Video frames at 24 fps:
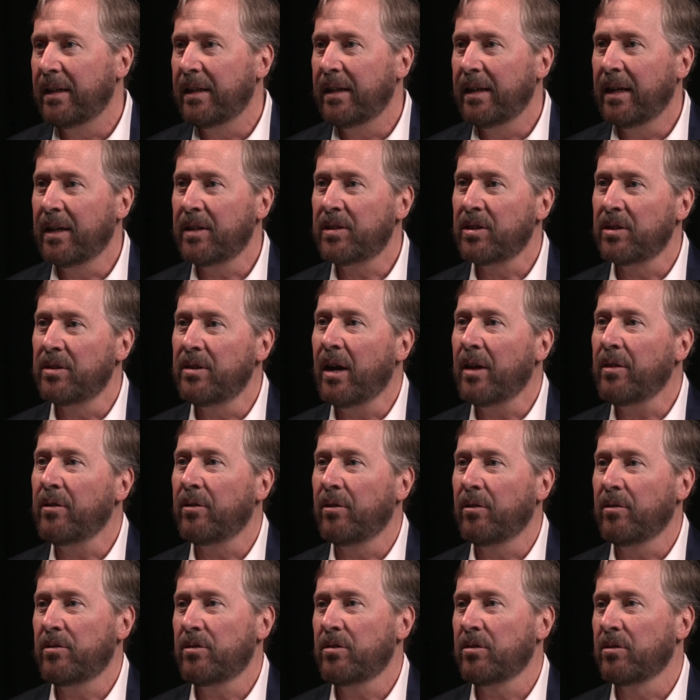It's
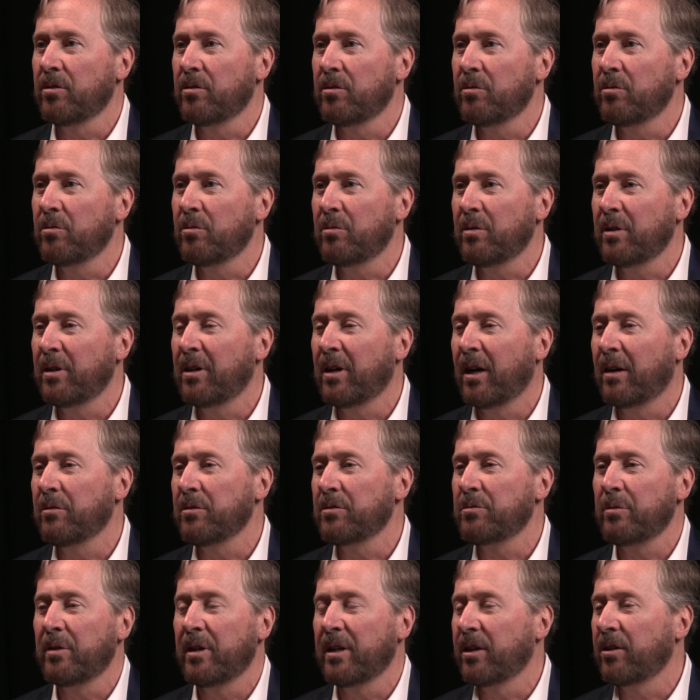another to, I was
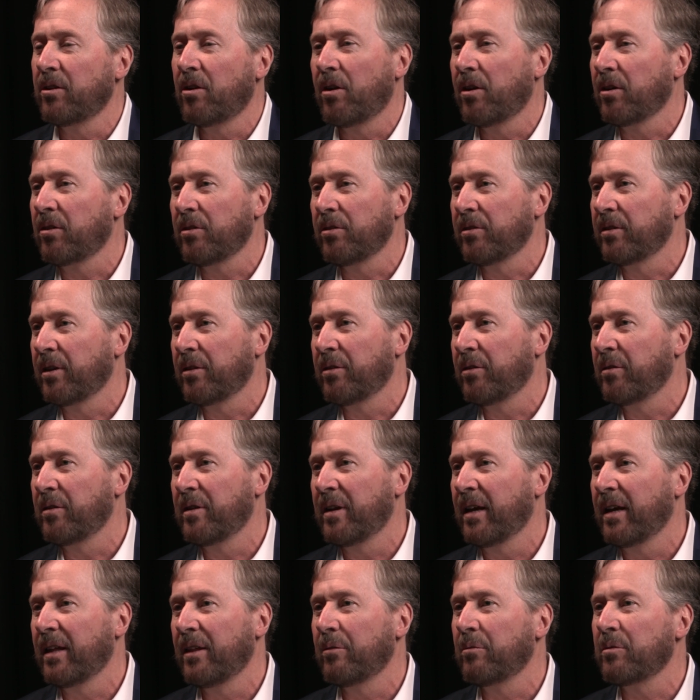reading an article the other
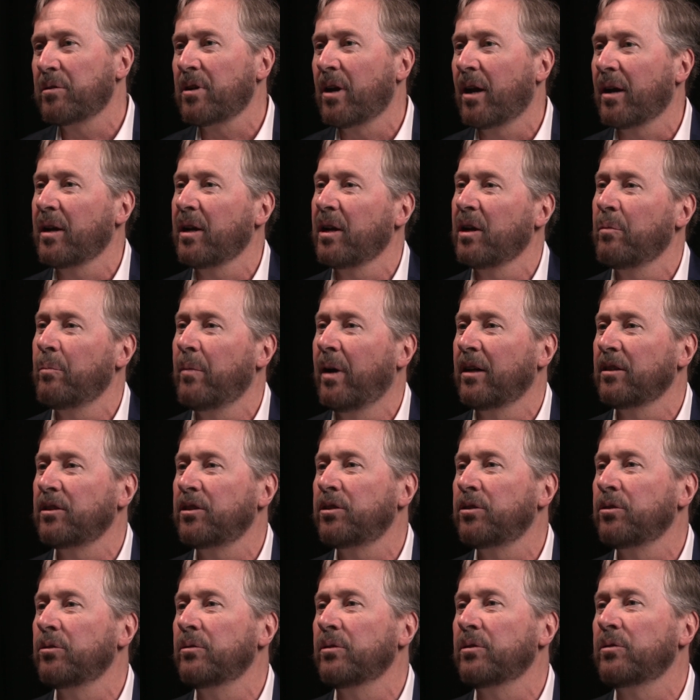day, they were talking about
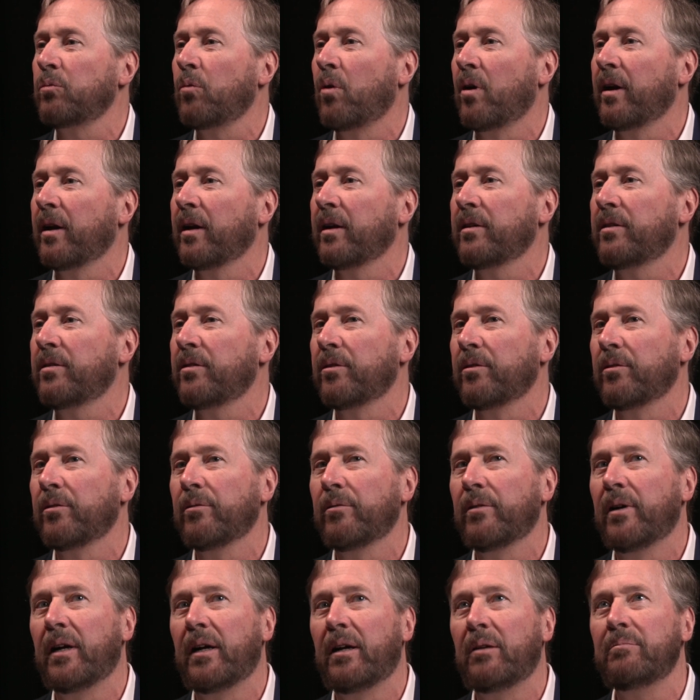students wanting
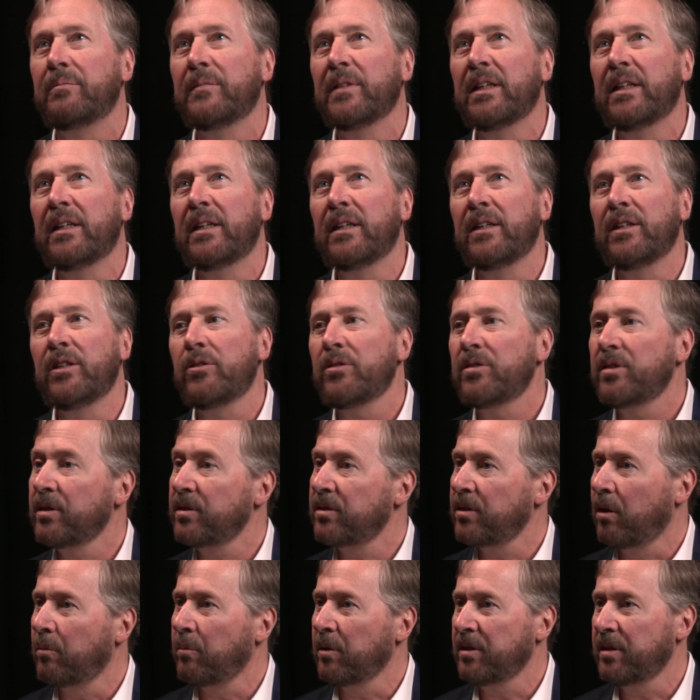to use this
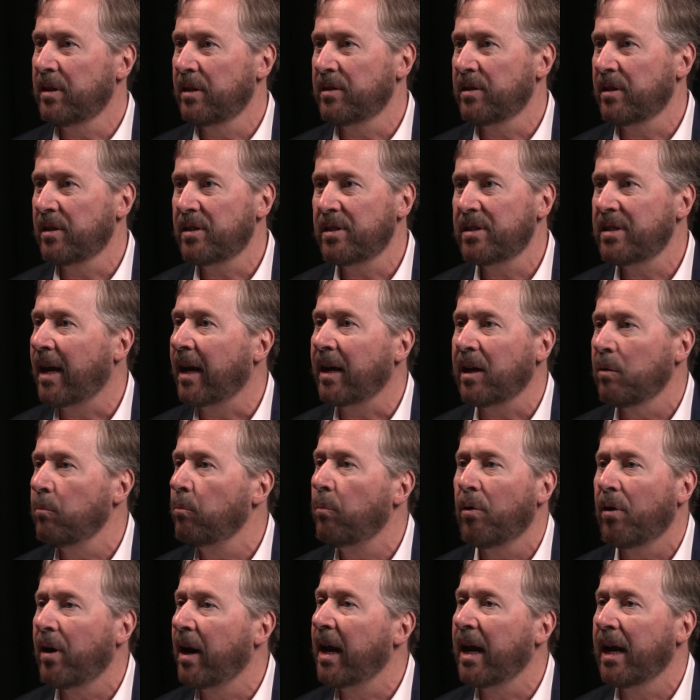almost as a second
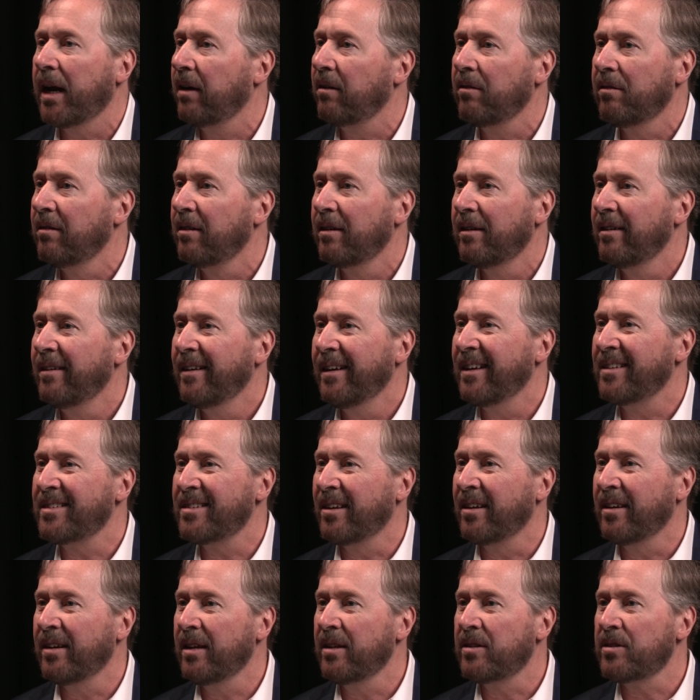brain.
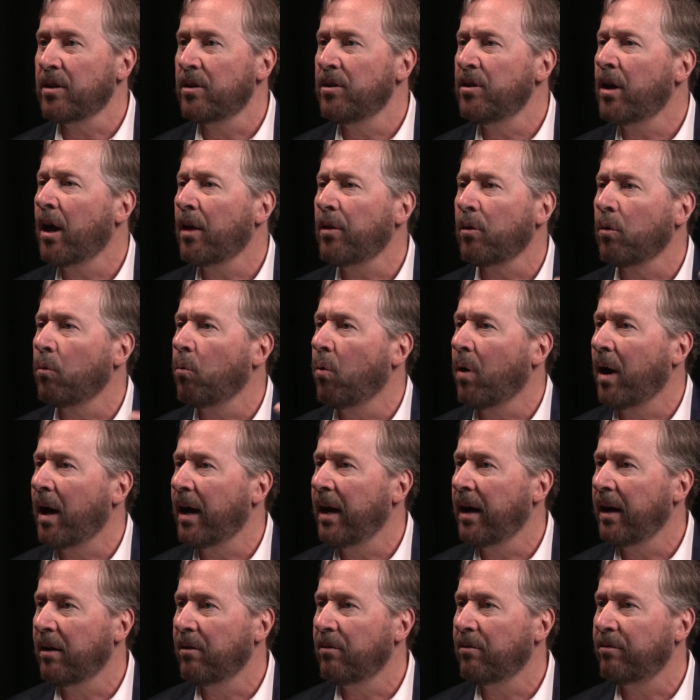It's another
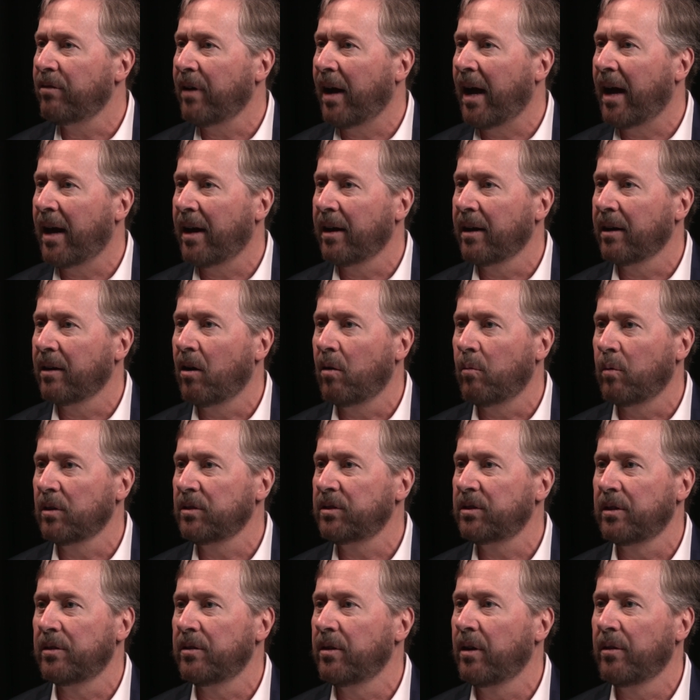way of adding
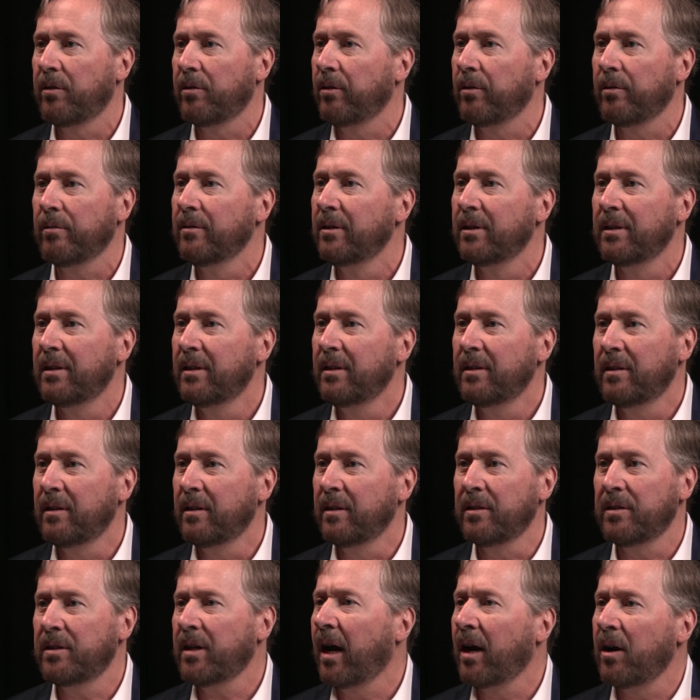almost another
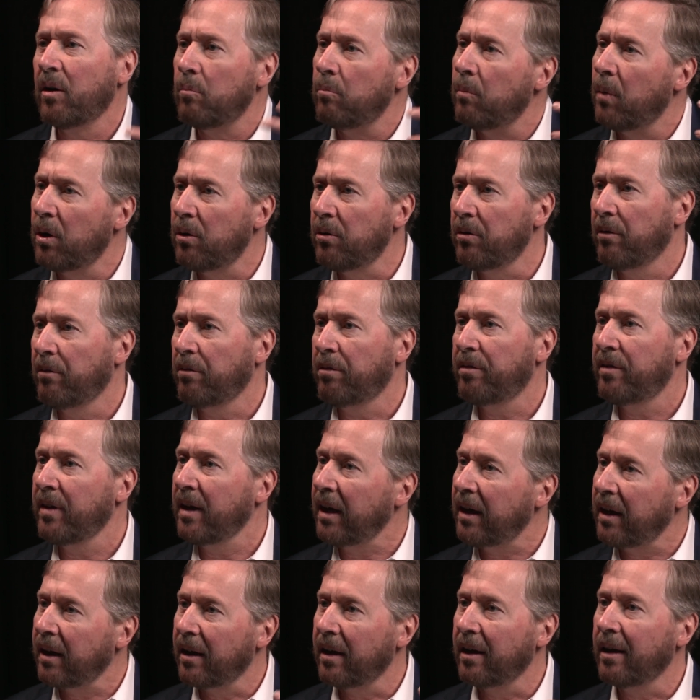entire mode of
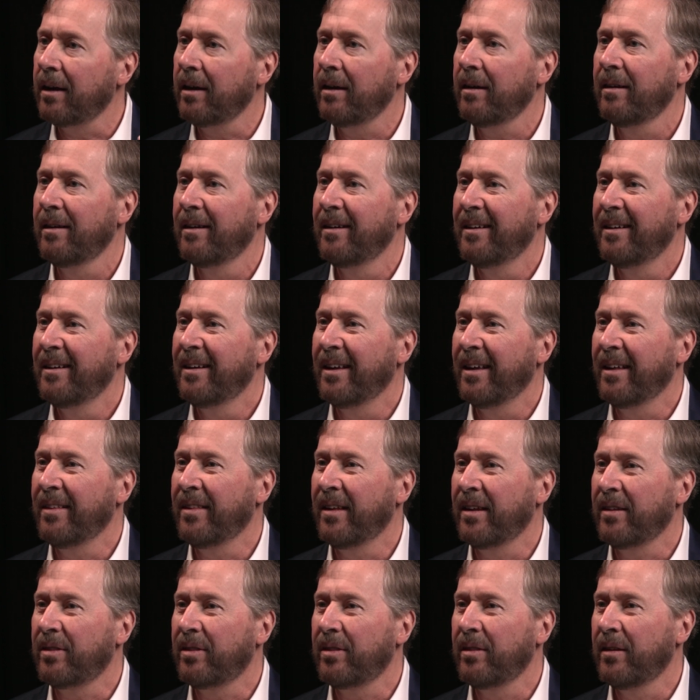thinking
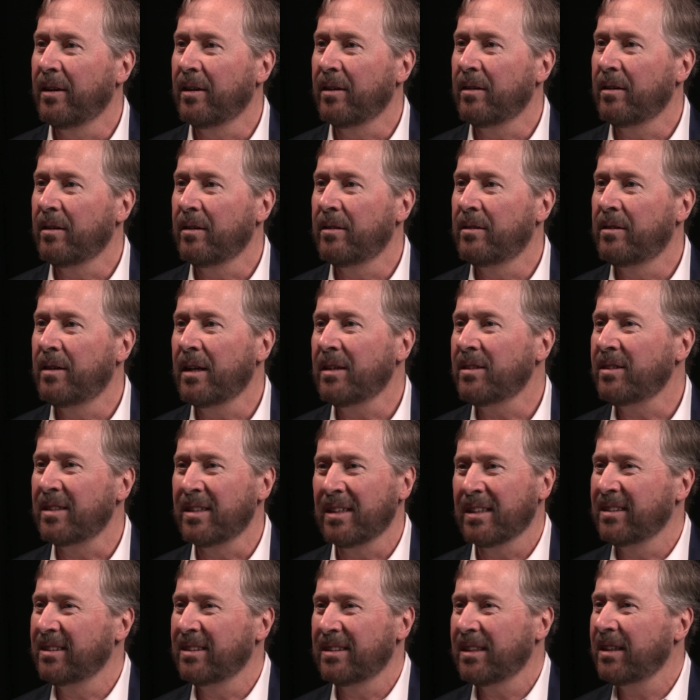that doesn't
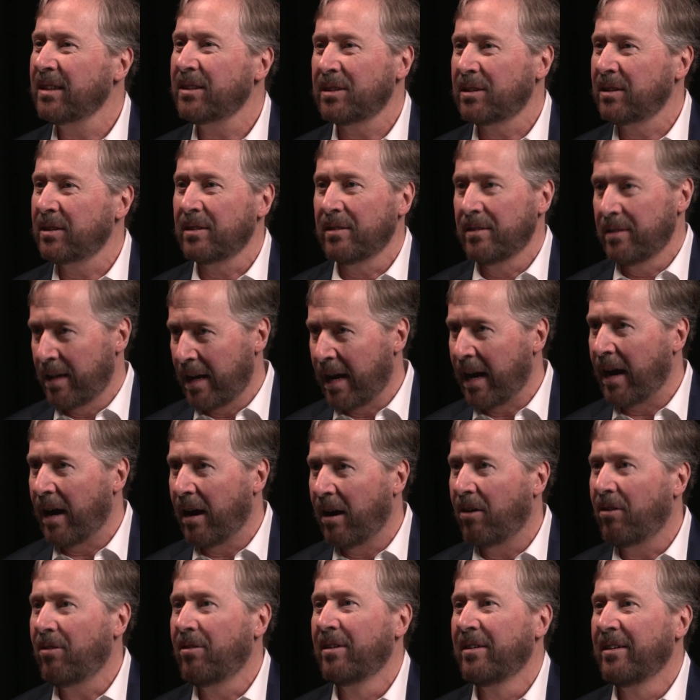exist
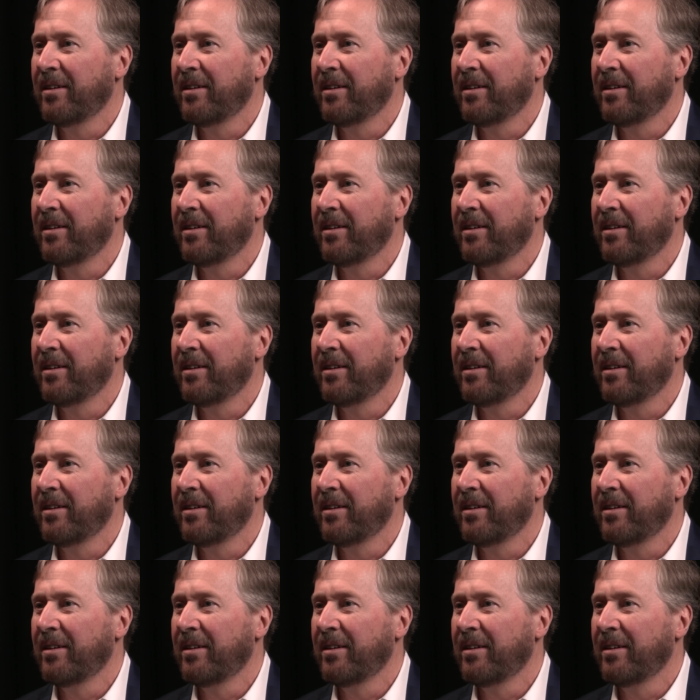now.